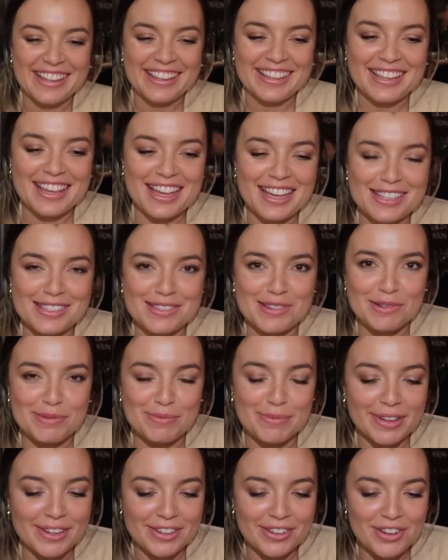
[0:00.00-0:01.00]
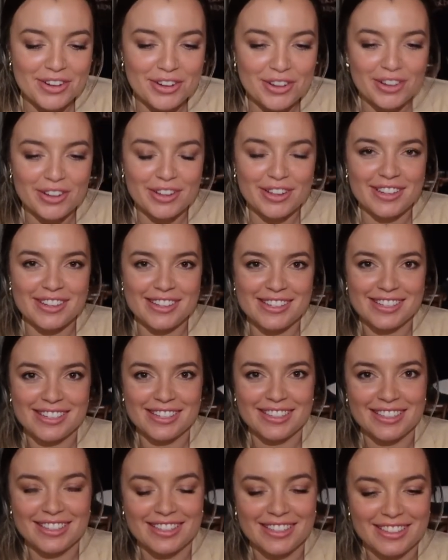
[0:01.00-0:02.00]
Oh my god. Try
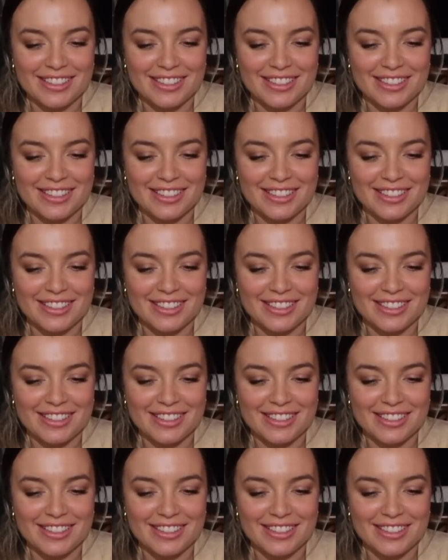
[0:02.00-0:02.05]
one.